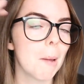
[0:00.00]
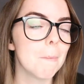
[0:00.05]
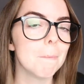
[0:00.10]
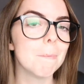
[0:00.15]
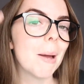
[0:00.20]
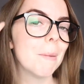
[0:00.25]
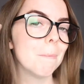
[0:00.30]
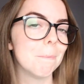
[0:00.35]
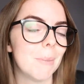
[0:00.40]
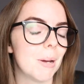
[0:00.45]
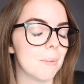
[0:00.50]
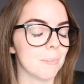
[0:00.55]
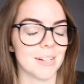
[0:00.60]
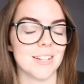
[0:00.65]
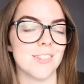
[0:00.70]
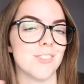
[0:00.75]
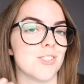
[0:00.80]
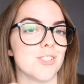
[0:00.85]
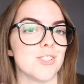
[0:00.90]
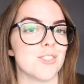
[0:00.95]
My
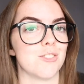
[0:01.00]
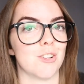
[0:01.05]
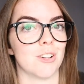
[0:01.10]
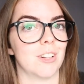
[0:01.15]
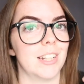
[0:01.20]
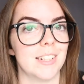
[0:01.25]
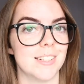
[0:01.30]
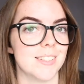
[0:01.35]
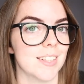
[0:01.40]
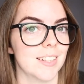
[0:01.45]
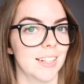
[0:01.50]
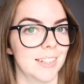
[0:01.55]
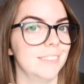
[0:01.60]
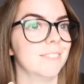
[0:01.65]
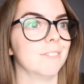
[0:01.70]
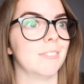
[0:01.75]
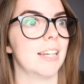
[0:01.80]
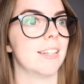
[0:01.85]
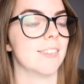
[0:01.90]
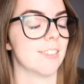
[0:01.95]
brain's just struggling to like
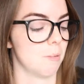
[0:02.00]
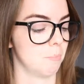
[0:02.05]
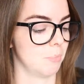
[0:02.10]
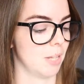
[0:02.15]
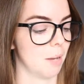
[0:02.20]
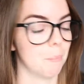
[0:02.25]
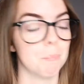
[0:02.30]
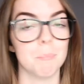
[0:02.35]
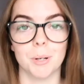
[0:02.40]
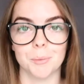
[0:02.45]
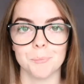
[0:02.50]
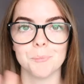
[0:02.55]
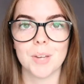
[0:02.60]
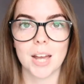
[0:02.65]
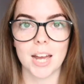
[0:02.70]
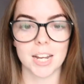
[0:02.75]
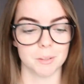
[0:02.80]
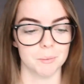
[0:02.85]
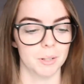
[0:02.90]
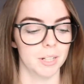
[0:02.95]
accept that. But
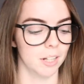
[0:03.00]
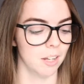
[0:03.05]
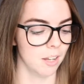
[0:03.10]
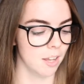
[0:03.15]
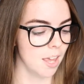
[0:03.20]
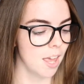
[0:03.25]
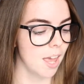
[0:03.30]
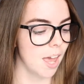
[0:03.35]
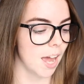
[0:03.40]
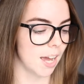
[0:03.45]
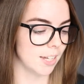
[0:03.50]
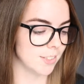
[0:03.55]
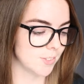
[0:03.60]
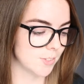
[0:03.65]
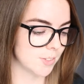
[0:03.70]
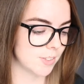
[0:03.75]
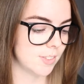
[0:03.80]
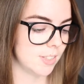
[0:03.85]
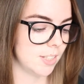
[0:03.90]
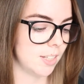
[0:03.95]
anyway, as you
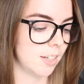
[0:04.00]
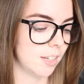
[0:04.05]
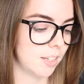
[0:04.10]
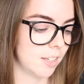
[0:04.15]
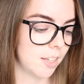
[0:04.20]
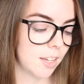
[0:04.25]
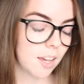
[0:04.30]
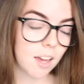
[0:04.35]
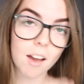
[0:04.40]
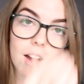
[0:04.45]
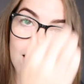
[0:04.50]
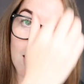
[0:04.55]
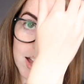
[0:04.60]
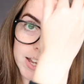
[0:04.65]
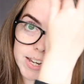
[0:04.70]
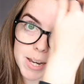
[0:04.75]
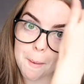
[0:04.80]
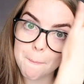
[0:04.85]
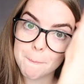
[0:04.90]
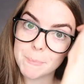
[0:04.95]
can see,
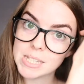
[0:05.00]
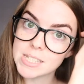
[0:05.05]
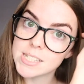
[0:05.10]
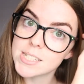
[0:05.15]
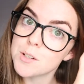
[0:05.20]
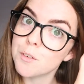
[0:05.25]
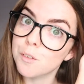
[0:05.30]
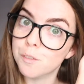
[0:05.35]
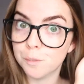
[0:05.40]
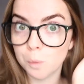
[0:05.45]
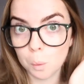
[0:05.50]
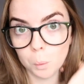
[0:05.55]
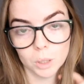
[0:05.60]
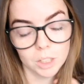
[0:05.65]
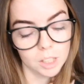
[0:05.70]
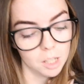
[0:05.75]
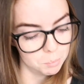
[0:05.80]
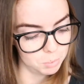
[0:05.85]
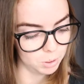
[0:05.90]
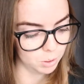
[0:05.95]
I missed
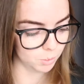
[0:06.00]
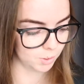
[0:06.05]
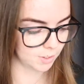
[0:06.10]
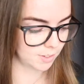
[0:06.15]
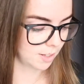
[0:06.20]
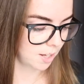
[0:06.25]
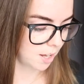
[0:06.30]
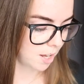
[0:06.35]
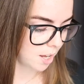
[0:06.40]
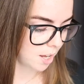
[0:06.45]
4 uploads.